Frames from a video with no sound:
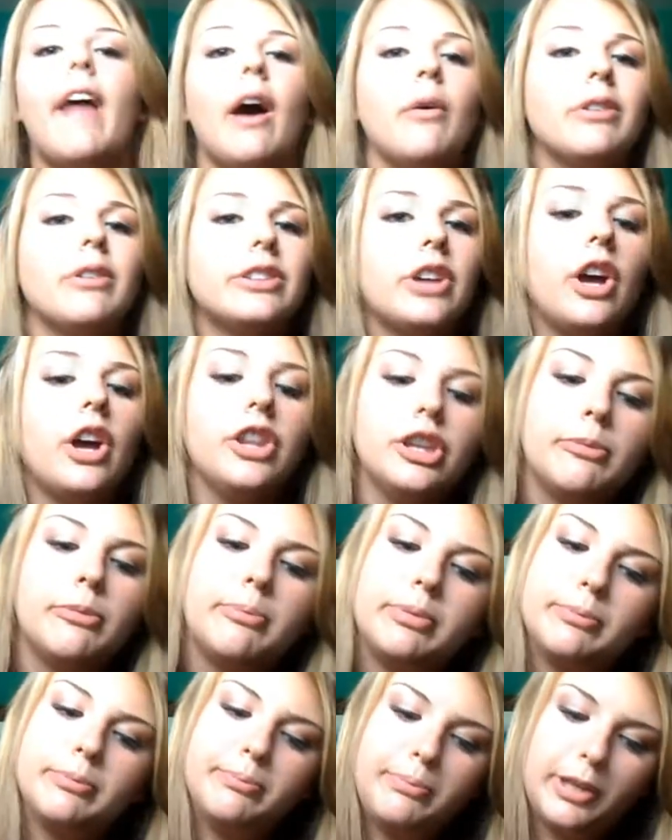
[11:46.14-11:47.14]
that was all the
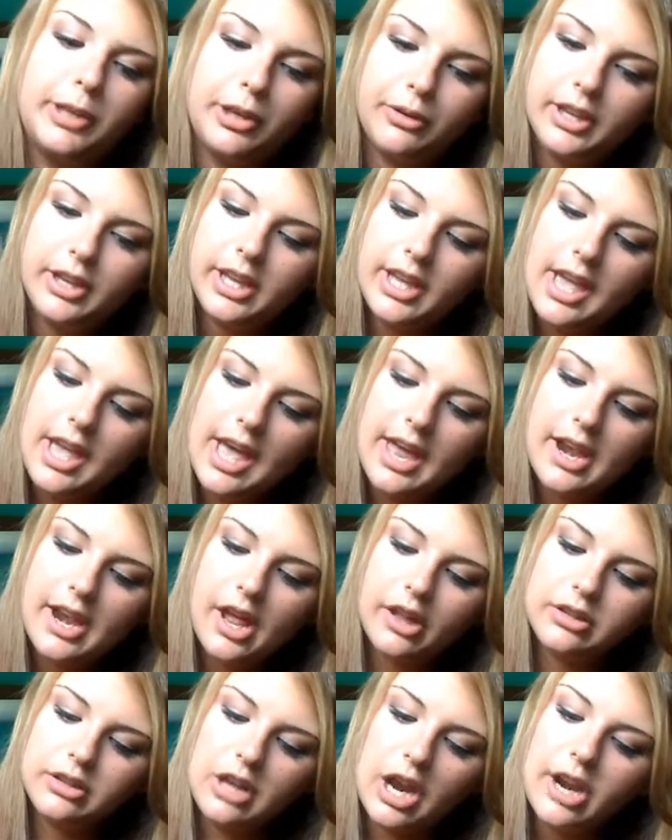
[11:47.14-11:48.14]
beauty,
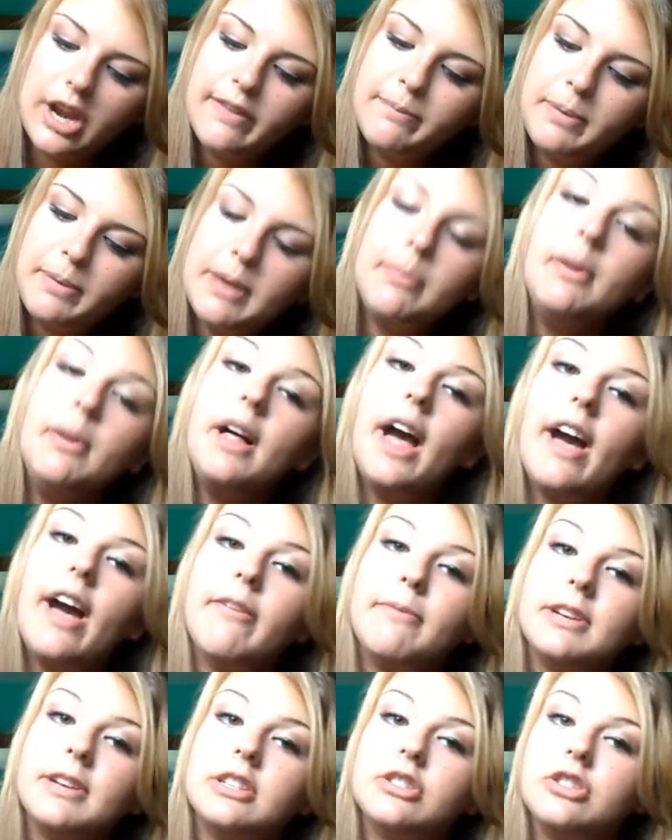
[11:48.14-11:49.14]
and a lot of people
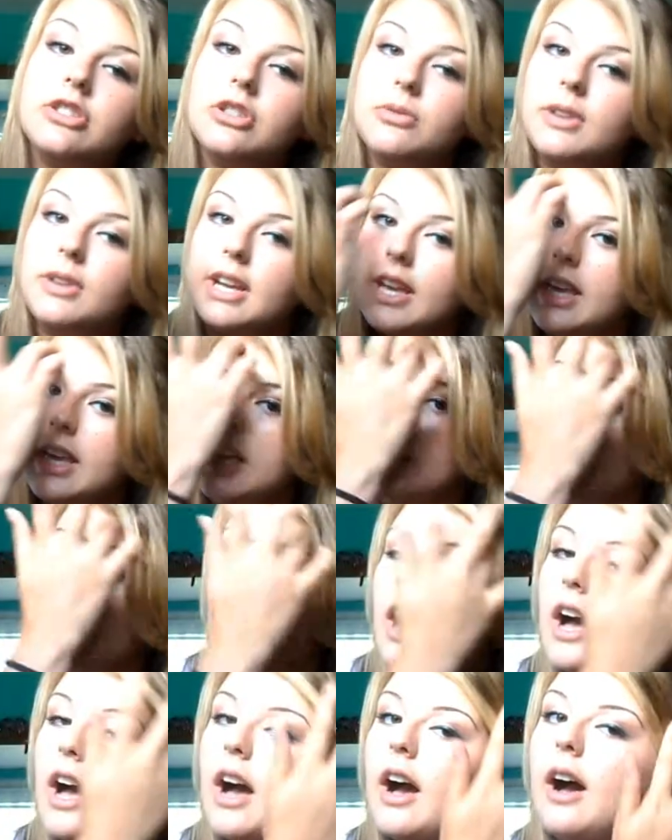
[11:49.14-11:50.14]
have been doing